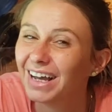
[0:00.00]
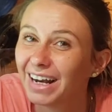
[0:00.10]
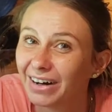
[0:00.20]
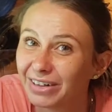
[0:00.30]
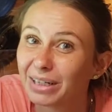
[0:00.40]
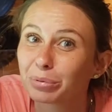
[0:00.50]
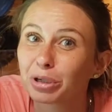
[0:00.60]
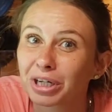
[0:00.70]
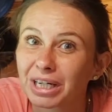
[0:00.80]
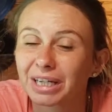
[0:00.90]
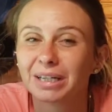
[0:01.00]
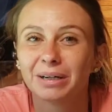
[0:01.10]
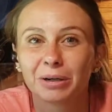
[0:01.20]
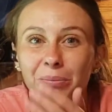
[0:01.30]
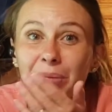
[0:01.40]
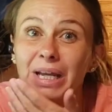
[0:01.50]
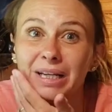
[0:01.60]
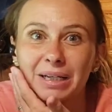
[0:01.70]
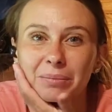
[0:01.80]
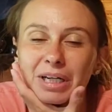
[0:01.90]
and I'll end up cooking or
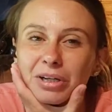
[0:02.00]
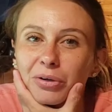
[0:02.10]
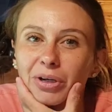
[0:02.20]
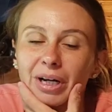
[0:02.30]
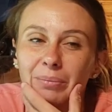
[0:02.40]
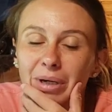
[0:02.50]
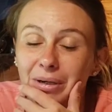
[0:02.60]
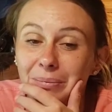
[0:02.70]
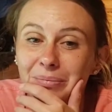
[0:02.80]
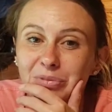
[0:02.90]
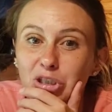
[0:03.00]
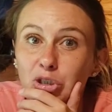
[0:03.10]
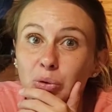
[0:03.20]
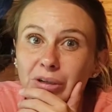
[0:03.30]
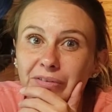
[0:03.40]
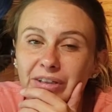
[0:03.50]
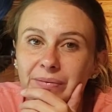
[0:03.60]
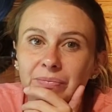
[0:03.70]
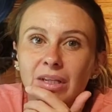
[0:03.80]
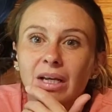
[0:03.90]
baking my yogurt I'm, I'm sure of it
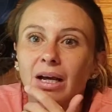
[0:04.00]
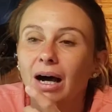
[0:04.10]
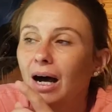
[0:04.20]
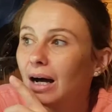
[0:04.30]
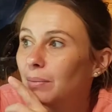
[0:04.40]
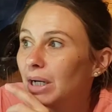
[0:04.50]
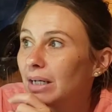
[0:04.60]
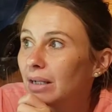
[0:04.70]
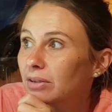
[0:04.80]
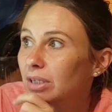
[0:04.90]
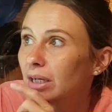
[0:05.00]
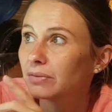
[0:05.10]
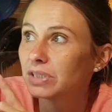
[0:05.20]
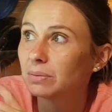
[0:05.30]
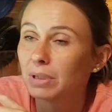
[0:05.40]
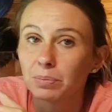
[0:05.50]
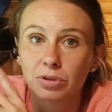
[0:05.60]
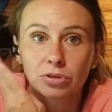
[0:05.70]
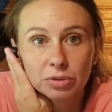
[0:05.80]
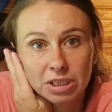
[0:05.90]
um, another thing I've seen people
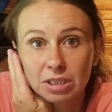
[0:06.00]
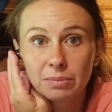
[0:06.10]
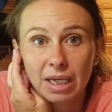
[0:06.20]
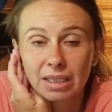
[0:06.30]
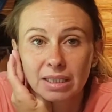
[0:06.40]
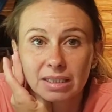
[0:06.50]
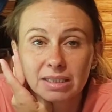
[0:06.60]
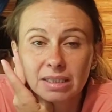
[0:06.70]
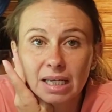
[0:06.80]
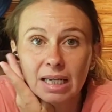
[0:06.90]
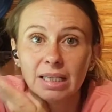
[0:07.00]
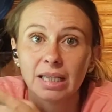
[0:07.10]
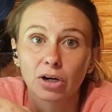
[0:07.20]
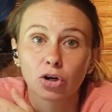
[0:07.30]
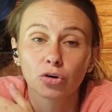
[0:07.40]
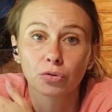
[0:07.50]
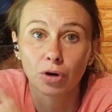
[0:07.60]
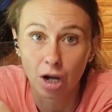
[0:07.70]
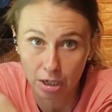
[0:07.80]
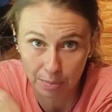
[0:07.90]
do is to make this in their
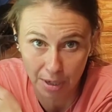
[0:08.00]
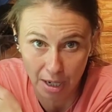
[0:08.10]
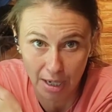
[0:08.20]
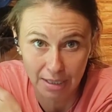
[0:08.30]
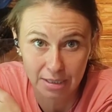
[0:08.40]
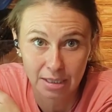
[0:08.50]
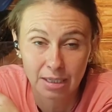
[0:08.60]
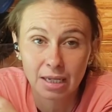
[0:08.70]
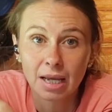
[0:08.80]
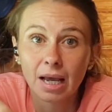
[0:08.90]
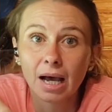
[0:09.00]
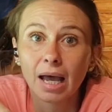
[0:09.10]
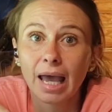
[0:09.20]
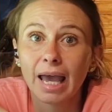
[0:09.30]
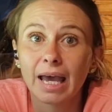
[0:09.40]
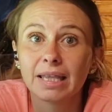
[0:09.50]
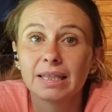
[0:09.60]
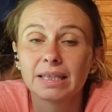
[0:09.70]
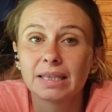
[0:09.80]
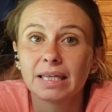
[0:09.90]
crock pot
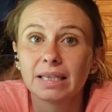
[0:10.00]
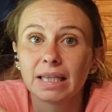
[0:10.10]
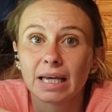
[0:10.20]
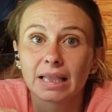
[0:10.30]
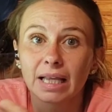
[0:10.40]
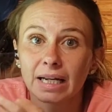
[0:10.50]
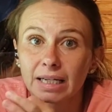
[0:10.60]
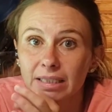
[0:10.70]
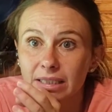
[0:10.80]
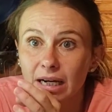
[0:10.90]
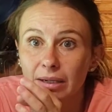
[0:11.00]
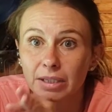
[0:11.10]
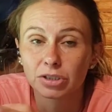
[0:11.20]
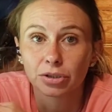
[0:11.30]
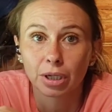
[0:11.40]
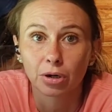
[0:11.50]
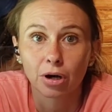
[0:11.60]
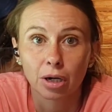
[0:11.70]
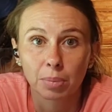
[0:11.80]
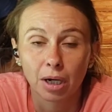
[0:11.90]
and then they let it, uh, they turn that
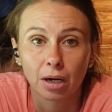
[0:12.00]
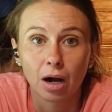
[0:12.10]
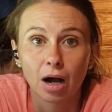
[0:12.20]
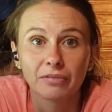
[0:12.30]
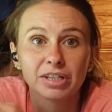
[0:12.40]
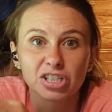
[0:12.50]
crock pot off and